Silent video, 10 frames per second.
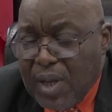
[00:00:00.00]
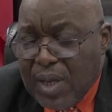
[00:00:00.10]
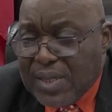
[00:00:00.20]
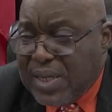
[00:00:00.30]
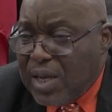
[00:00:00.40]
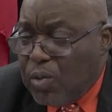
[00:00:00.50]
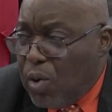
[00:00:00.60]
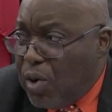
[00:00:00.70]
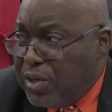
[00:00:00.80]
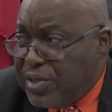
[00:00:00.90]
getting
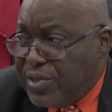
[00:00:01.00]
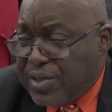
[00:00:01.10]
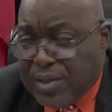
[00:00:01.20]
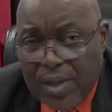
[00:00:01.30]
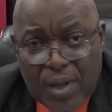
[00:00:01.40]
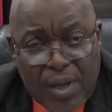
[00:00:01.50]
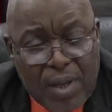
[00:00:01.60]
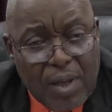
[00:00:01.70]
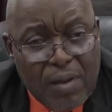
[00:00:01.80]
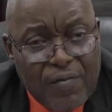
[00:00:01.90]
awards
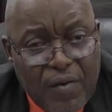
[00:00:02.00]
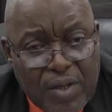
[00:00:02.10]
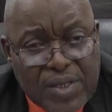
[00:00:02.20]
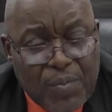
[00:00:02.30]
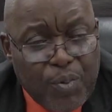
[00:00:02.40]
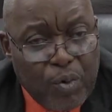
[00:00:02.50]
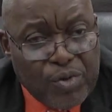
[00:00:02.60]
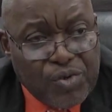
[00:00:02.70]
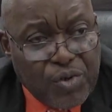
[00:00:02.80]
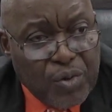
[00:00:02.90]
for its
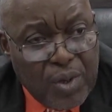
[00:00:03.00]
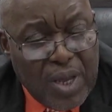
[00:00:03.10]
approach to